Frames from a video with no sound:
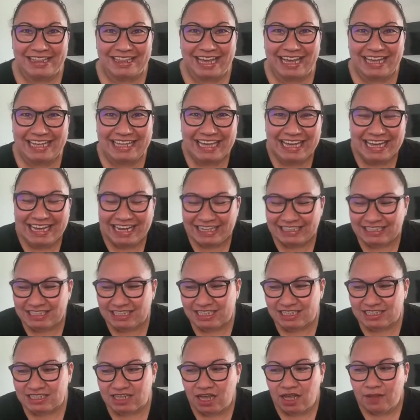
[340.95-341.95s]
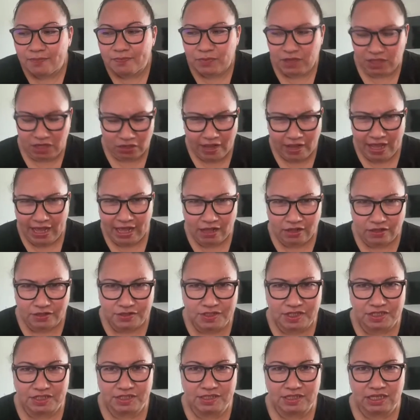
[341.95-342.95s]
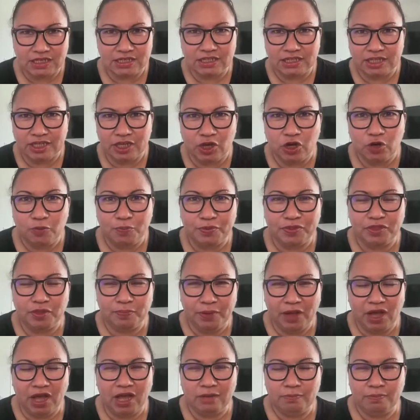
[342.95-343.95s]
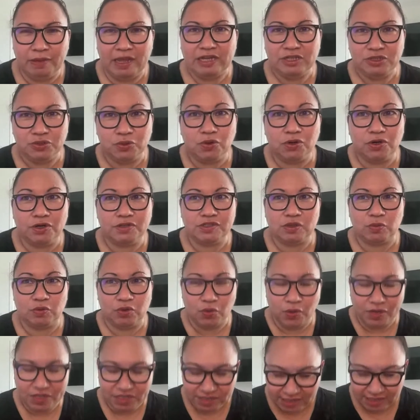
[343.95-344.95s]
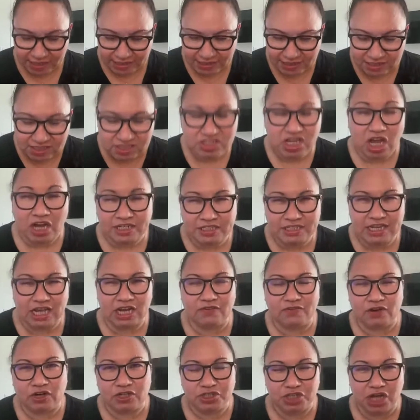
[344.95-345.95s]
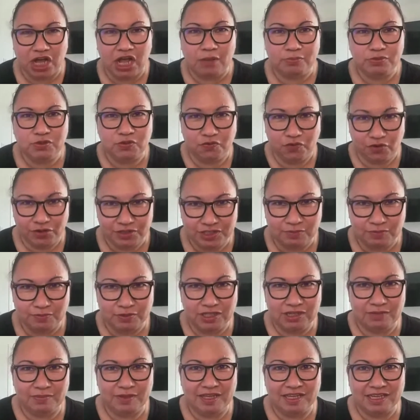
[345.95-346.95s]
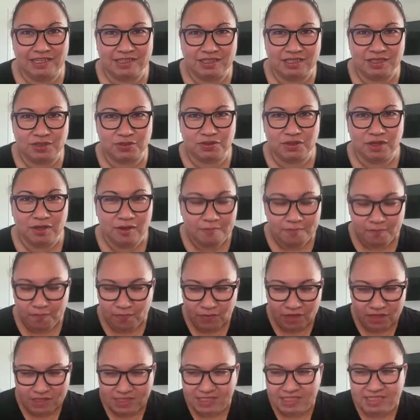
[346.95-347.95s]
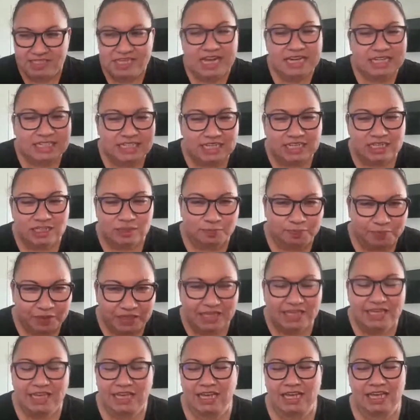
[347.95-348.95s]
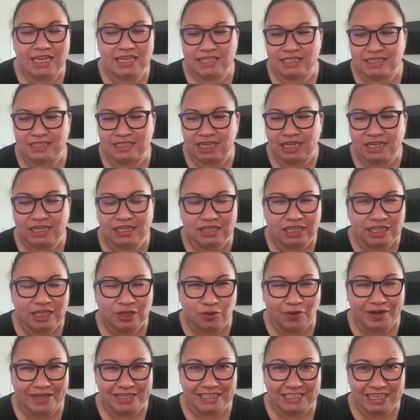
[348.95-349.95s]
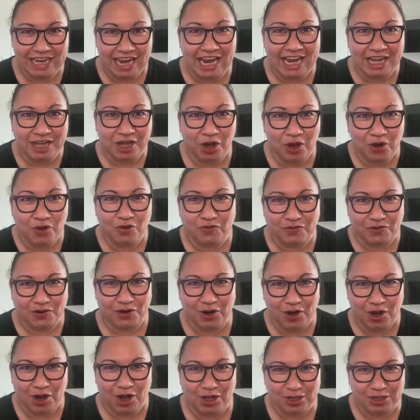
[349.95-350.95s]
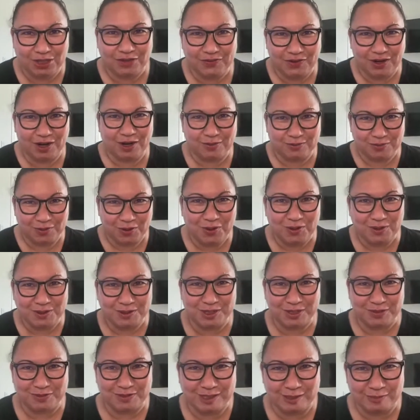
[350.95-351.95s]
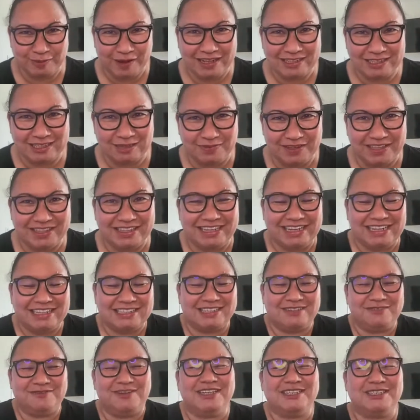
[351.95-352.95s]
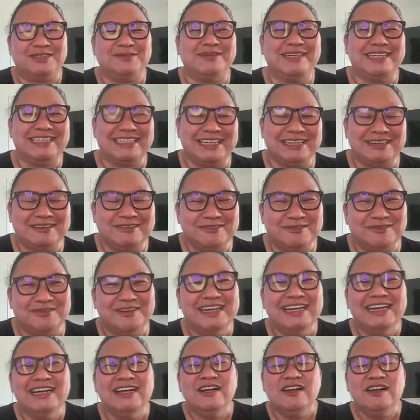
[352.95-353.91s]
Like it's this, hell's going to suddenly open the pod bay doors and we're going to get sucked out of our jobs forcibly because this sentient being is suddenly going to take over all of our roles and responsibilities. And what do we do?